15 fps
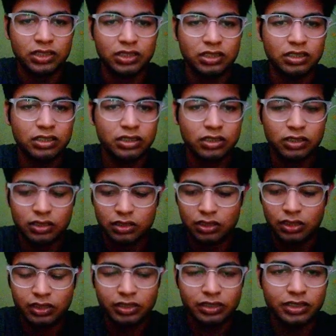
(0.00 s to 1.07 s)
which is
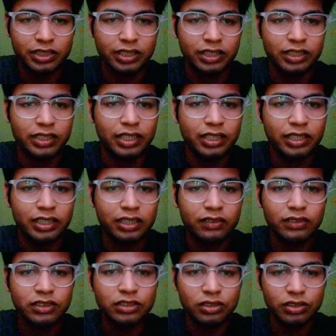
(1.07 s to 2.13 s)
saying that
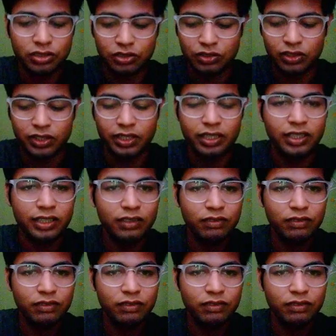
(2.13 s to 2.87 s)
request.url.